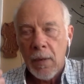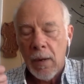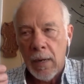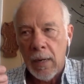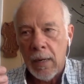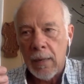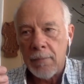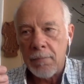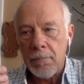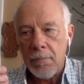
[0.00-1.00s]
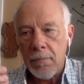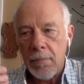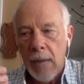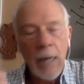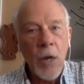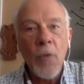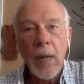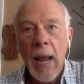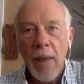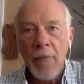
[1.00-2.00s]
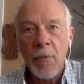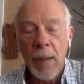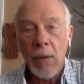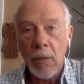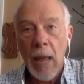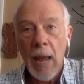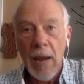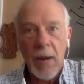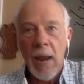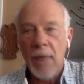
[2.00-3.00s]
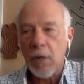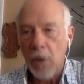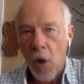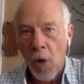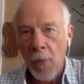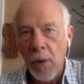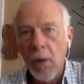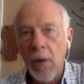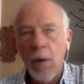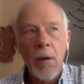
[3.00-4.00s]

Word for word: um, I know that I have a better life. I have a calmer,